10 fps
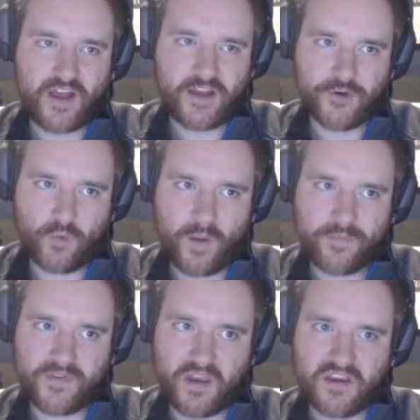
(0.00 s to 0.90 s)
on your
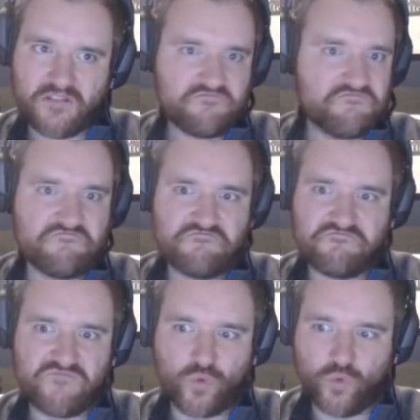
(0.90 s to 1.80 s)
website
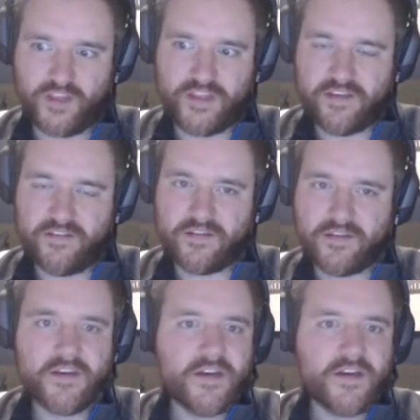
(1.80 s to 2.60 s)
really easy.